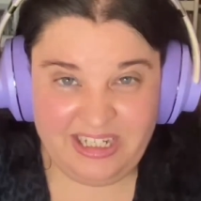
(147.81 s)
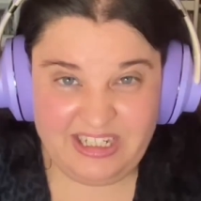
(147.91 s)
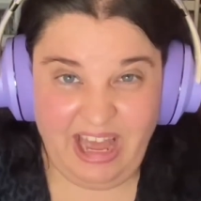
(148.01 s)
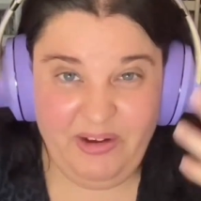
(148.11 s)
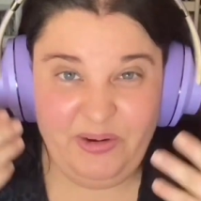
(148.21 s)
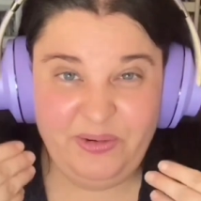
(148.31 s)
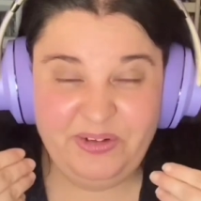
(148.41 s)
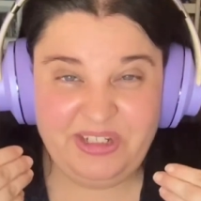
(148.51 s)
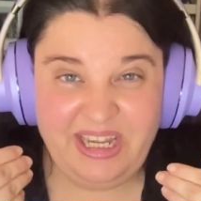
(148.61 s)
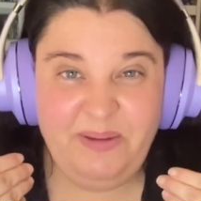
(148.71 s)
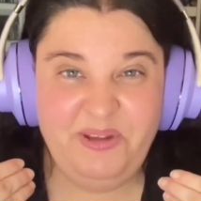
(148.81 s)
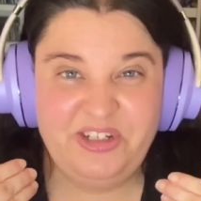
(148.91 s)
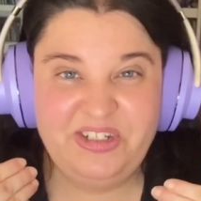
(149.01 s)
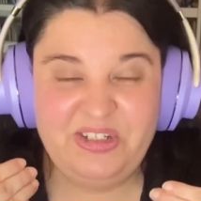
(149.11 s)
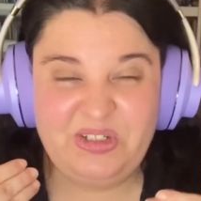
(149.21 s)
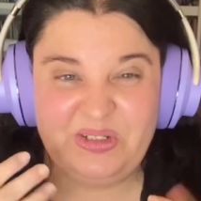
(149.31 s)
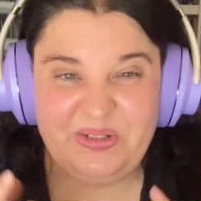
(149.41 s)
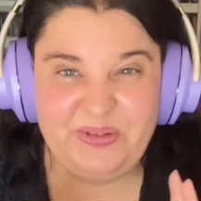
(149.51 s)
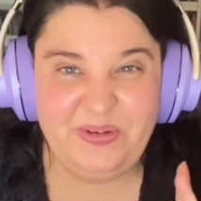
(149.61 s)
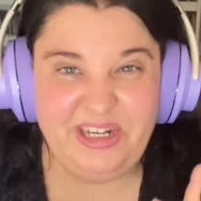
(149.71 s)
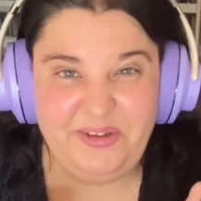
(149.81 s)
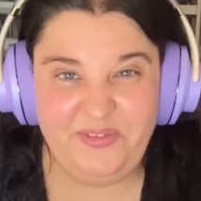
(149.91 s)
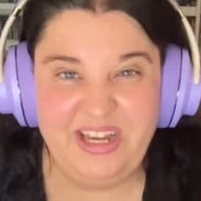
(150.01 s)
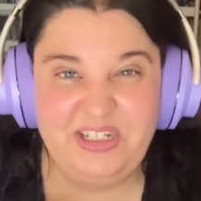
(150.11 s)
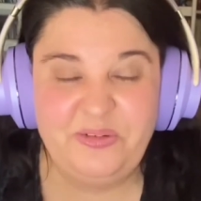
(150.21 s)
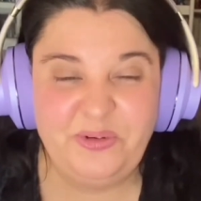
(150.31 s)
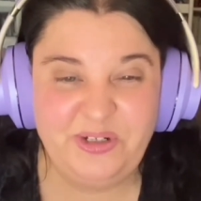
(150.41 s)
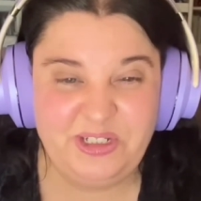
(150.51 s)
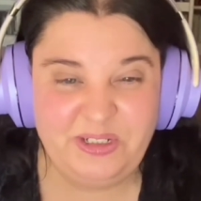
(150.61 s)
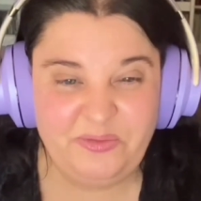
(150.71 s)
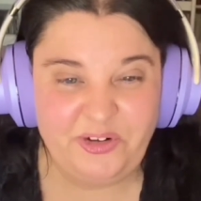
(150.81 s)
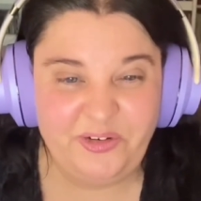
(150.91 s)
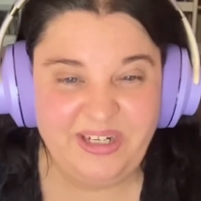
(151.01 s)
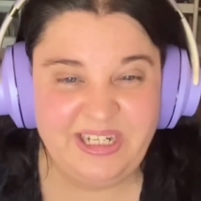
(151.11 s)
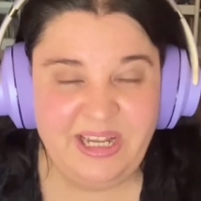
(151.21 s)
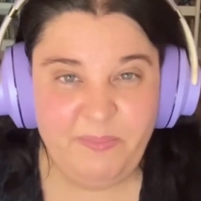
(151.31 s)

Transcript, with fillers: download images to really find the words for it.